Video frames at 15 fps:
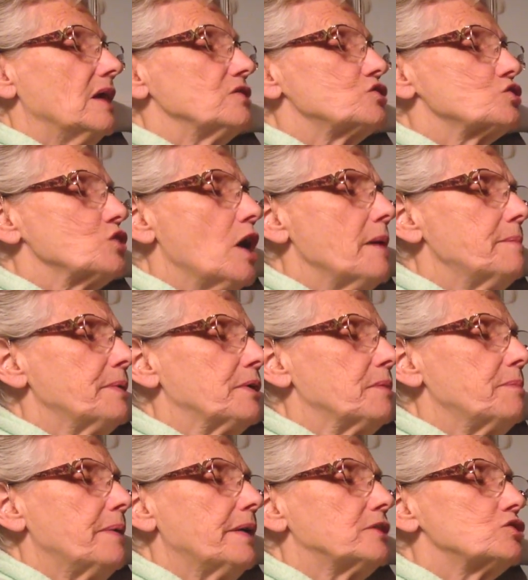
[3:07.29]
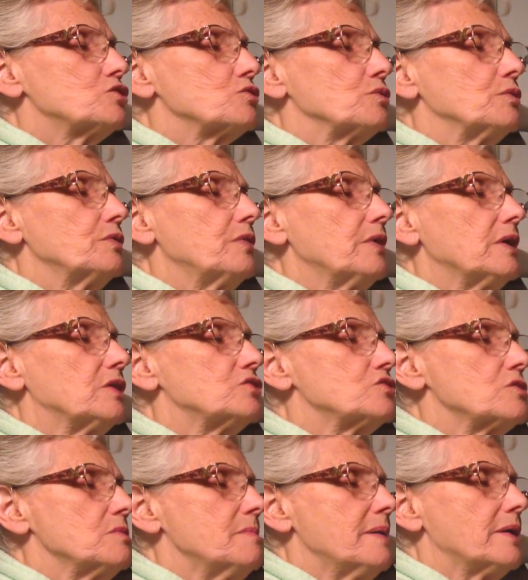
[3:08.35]
A strawberry patch grew at the
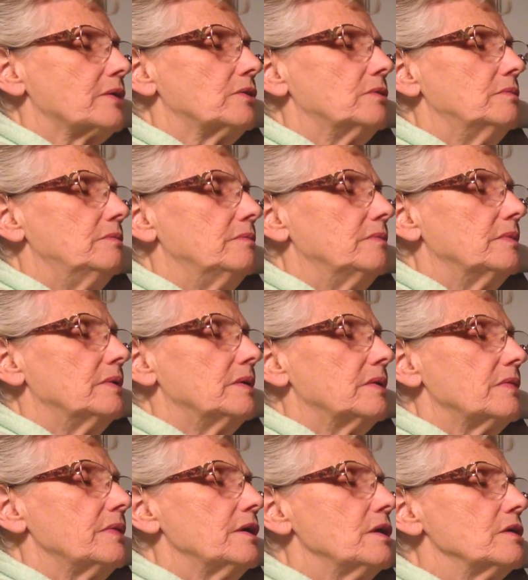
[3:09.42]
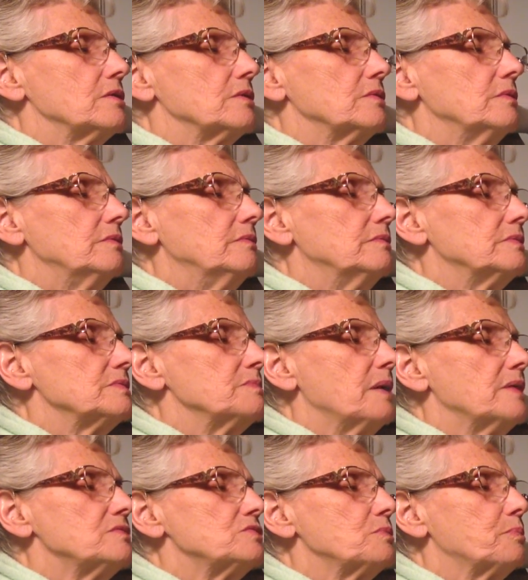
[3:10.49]
edge of the meadow. There's
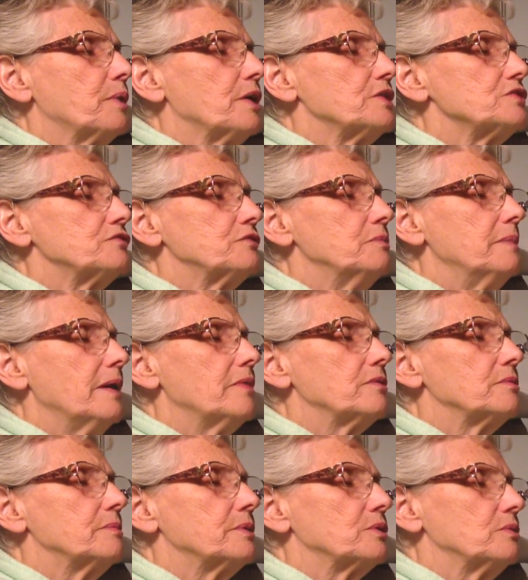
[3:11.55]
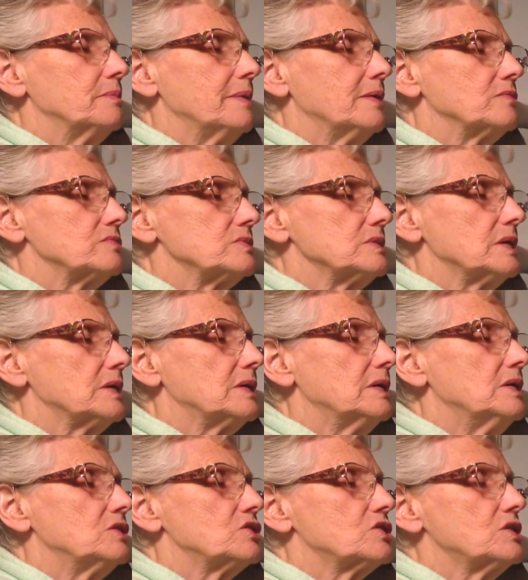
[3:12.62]
my surprise for Mother, Middle Mouse said.
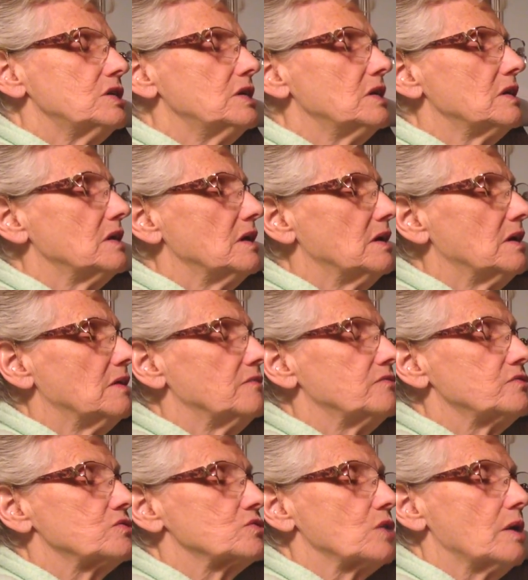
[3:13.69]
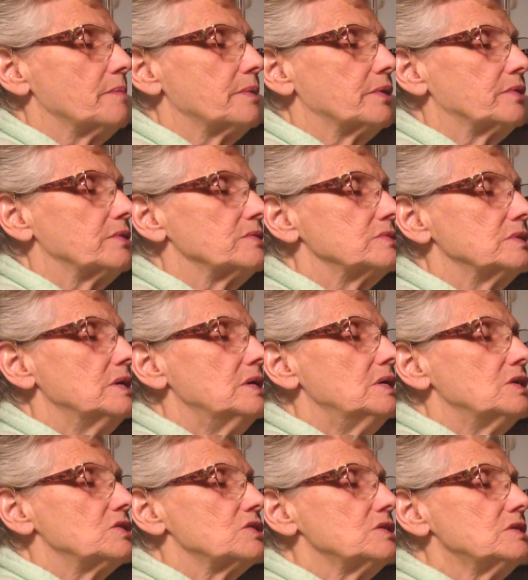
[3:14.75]
She loves strawberries.
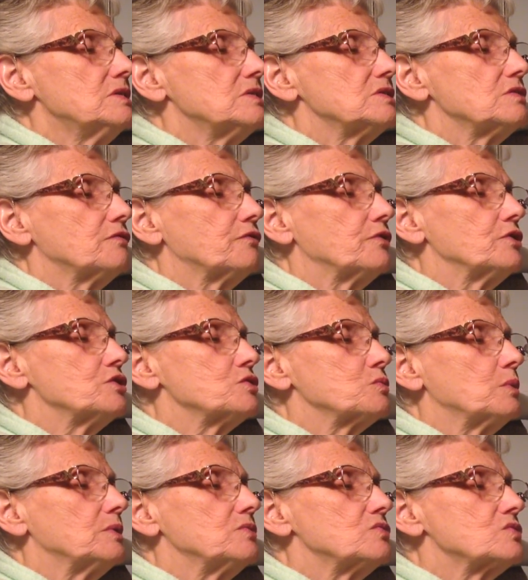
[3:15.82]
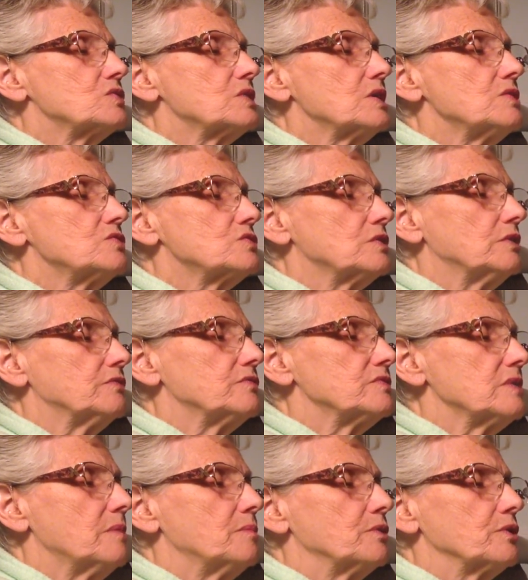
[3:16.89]
She says the first ones taste of
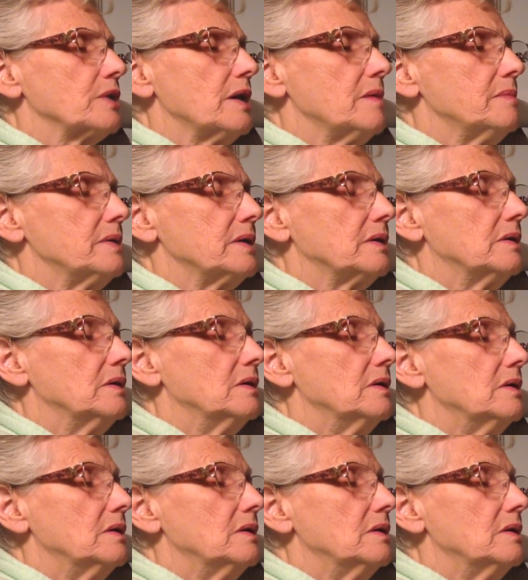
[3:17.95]
summer coming.